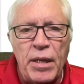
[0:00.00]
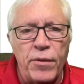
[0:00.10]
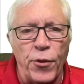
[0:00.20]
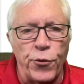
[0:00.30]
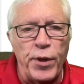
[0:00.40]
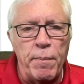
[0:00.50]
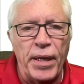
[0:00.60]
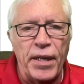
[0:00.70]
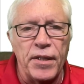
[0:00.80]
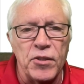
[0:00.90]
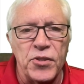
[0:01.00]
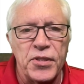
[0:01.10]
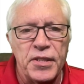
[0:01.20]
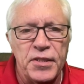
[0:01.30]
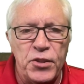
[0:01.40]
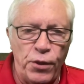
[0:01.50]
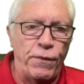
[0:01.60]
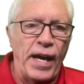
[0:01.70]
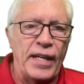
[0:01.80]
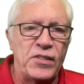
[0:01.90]
three bears. Too
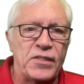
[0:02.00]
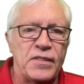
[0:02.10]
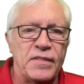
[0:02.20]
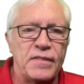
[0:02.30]
fast,